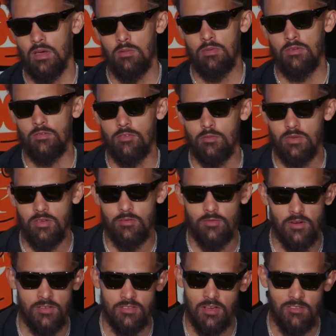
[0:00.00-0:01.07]
I mean, for me,
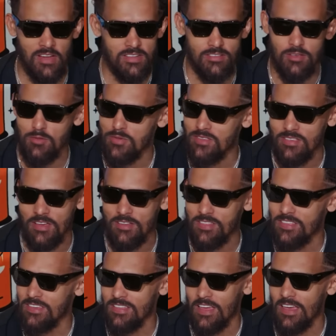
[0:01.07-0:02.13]
first off, I just hope he's healthy.